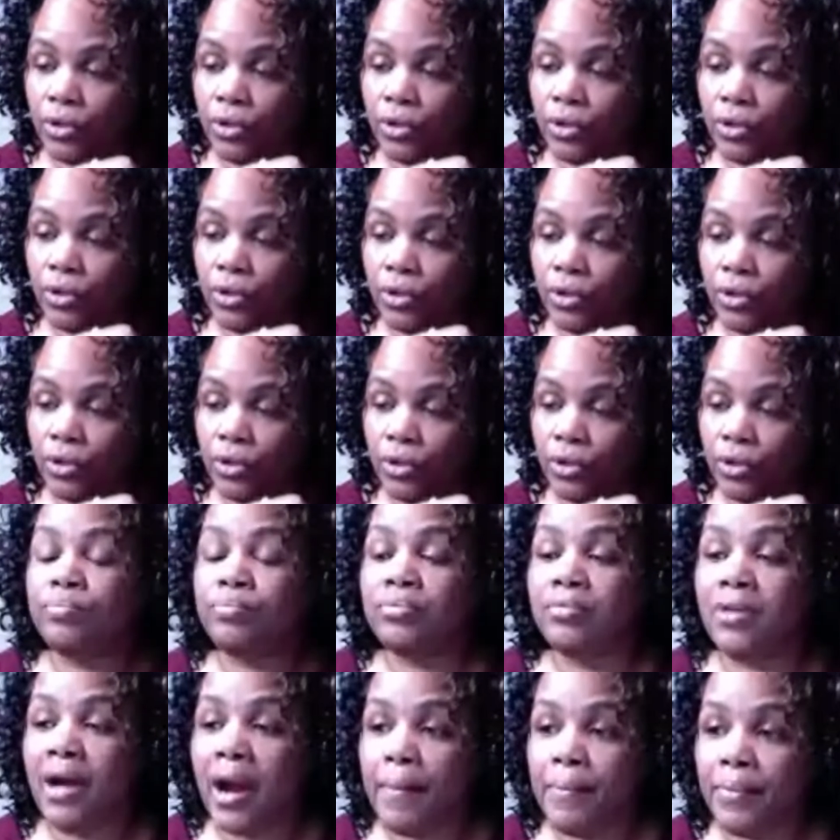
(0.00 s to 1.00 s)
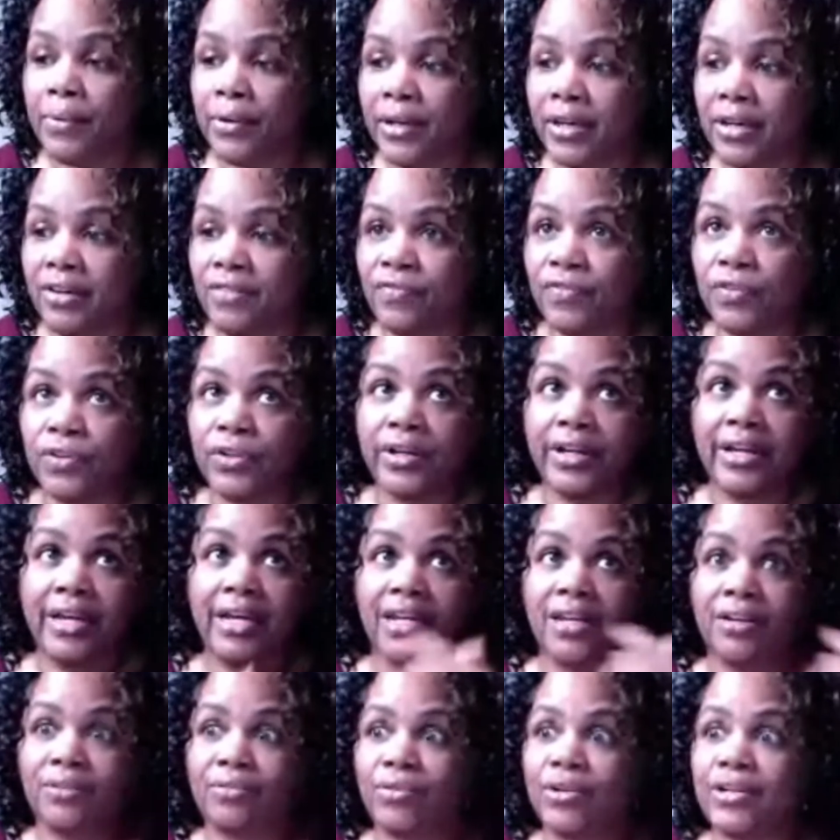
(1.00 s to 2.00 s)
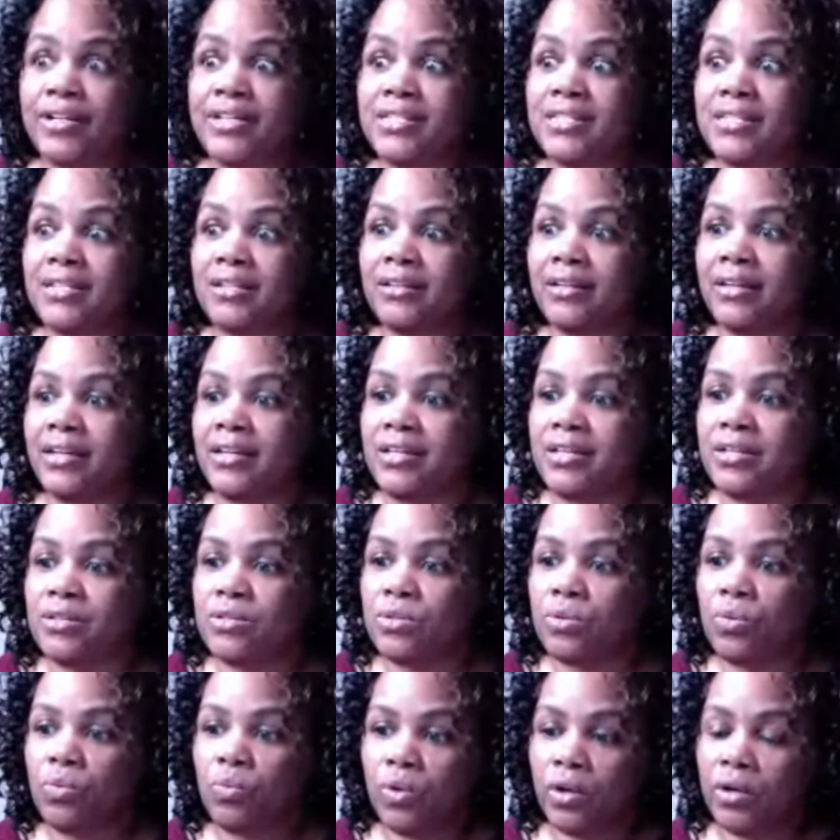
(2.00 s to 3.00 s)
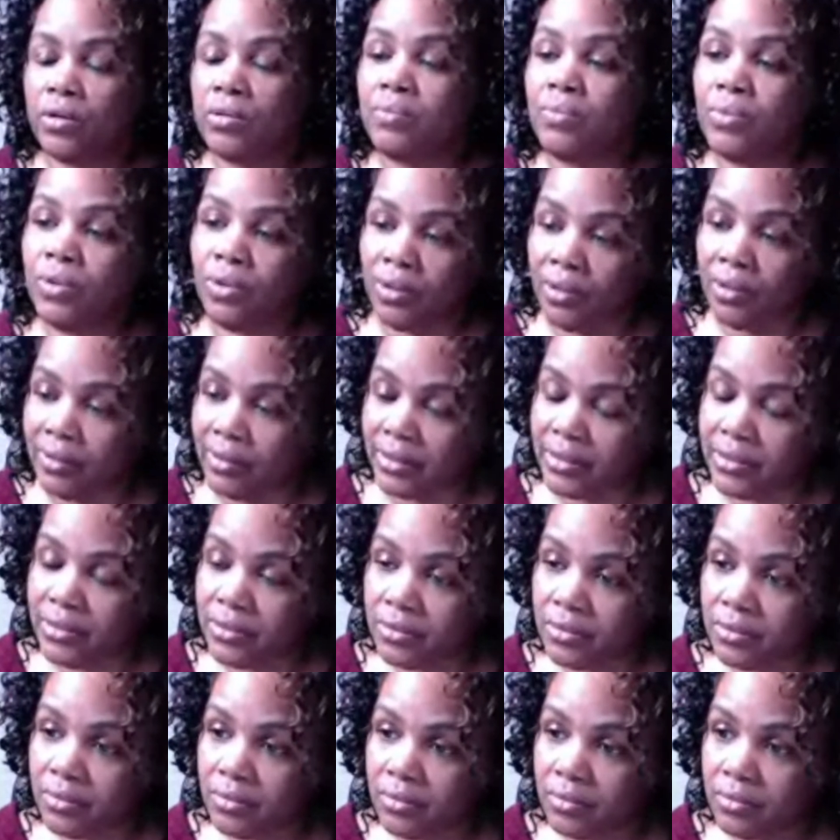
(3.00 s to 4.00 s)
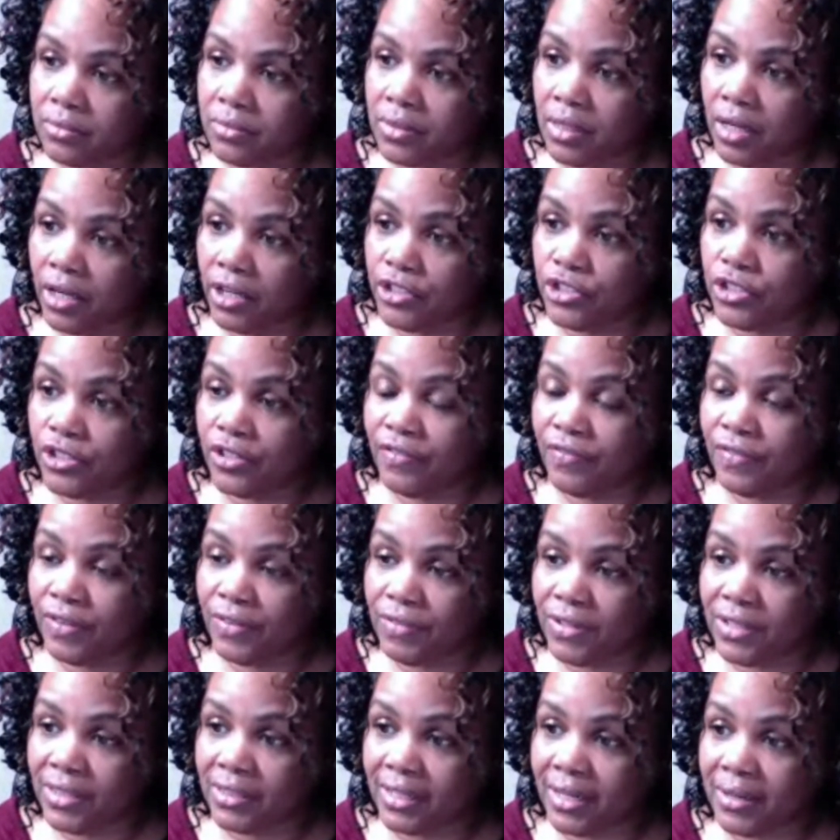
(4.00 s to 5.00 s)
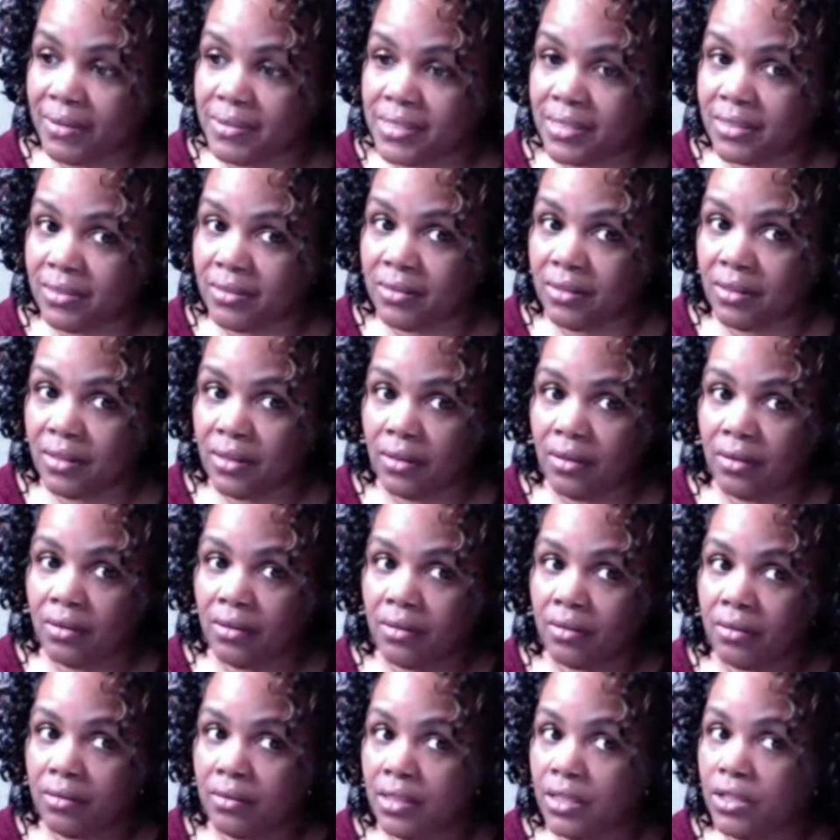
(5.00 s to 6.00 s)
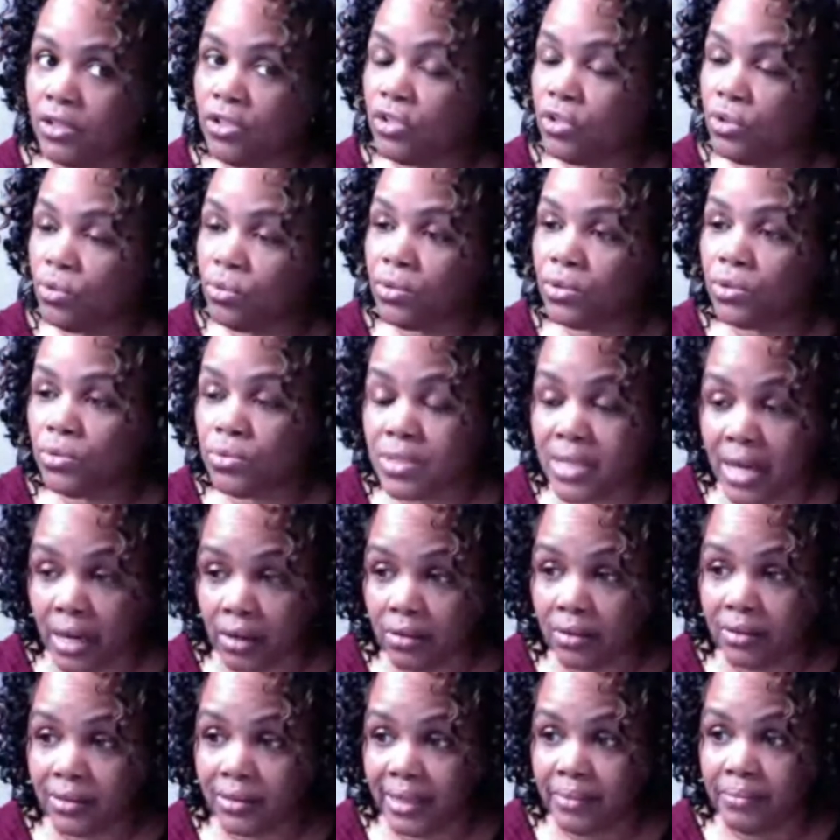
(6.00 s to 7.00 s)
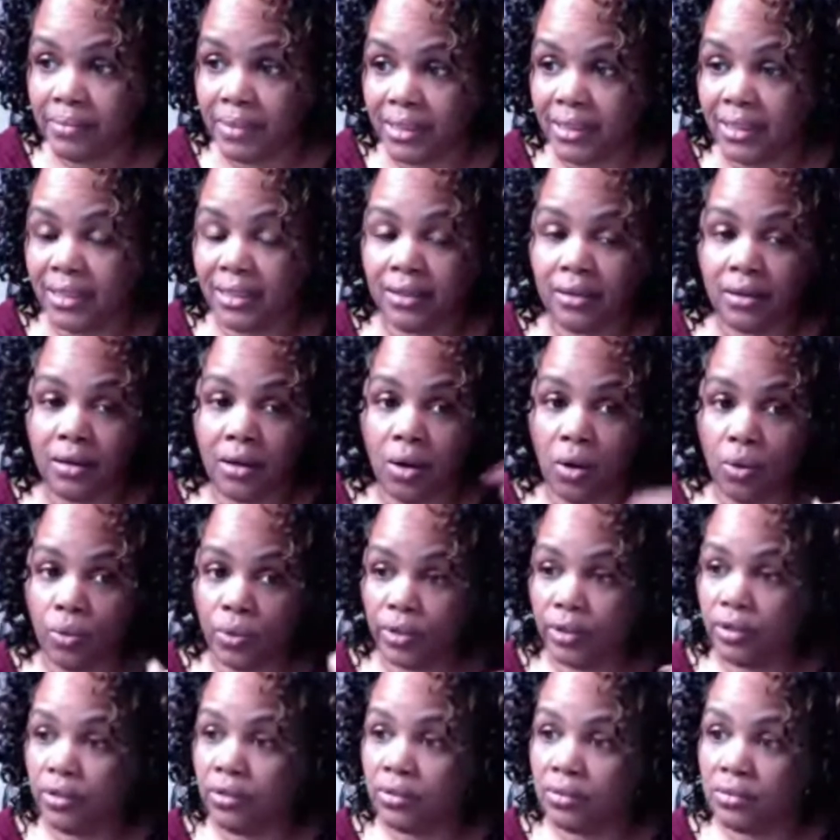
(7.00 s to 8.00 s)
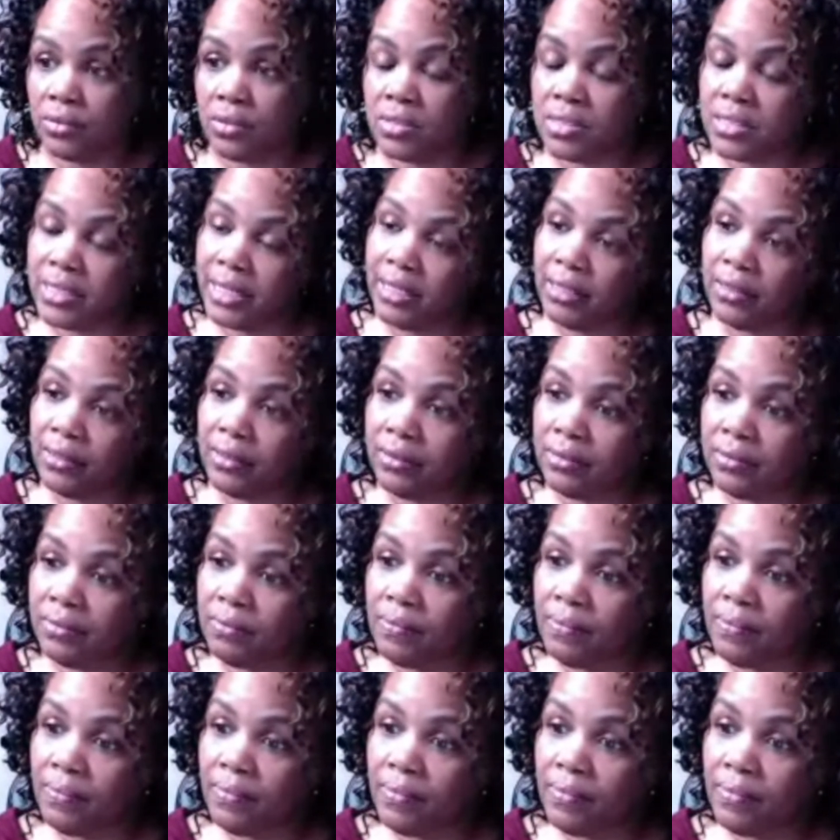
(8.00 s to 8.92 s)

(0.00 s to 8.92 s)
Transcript: Now, if your property for any reason is worth more than $150,000, then you lose out on that money, owner, seller.